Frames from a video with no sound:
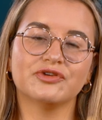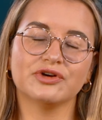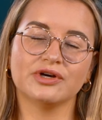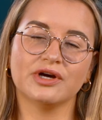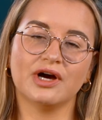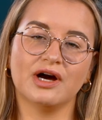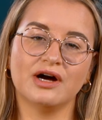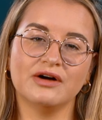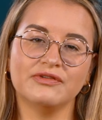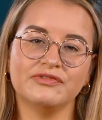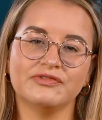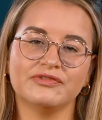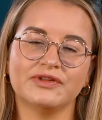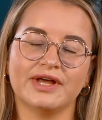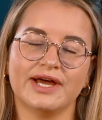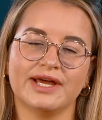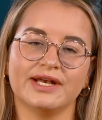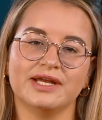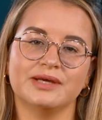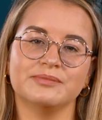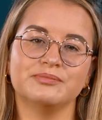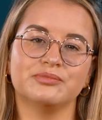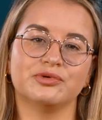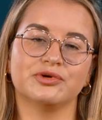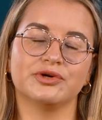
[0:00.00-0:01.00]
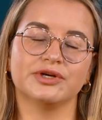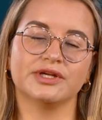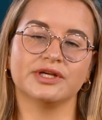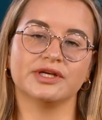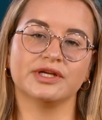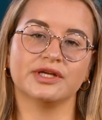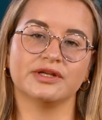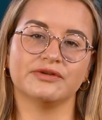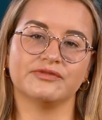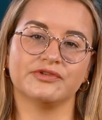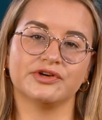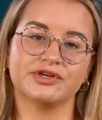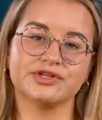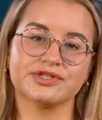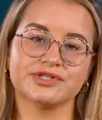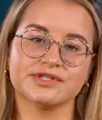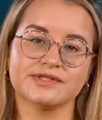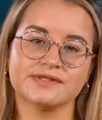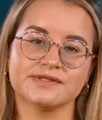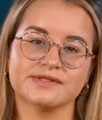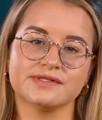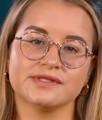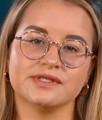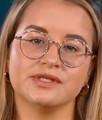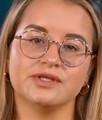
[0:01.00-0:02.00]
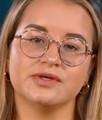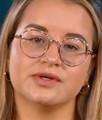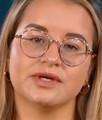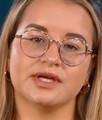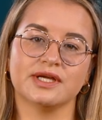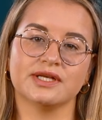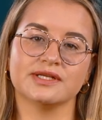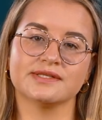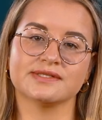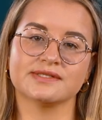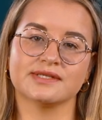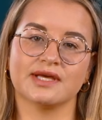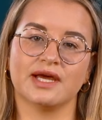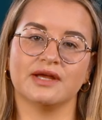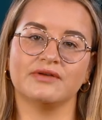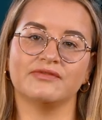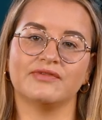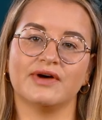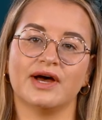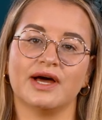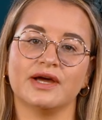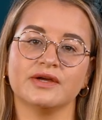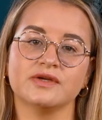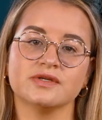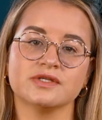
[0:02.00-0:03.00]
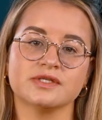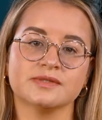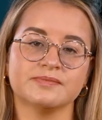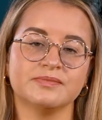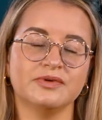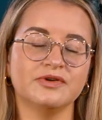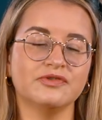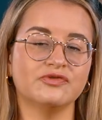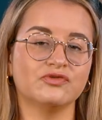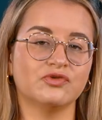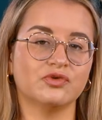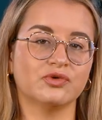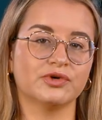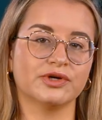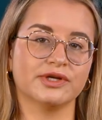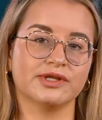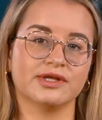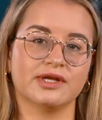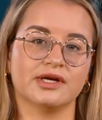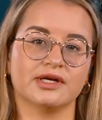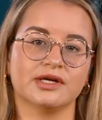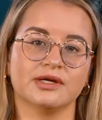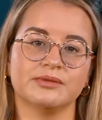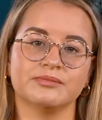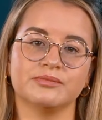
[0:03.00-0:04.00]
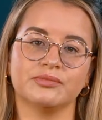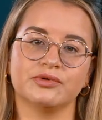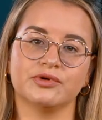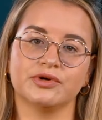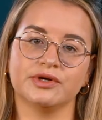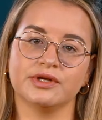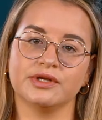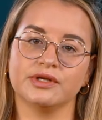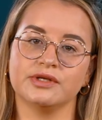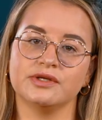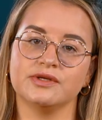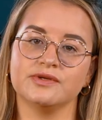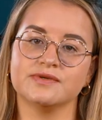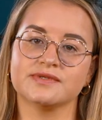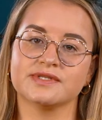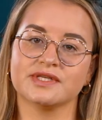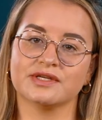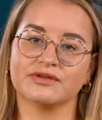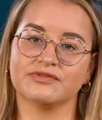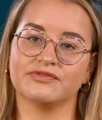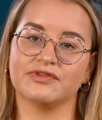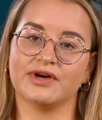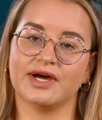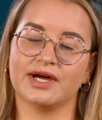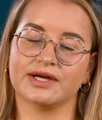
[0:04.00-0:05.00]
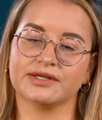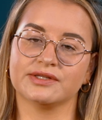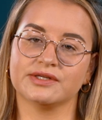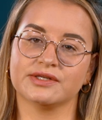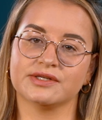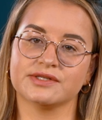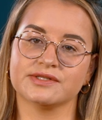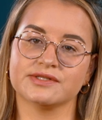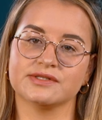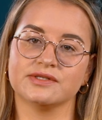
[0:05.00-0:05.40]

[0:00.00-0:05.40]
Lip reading: offline imported conversions, you can assign values before they're imported using factors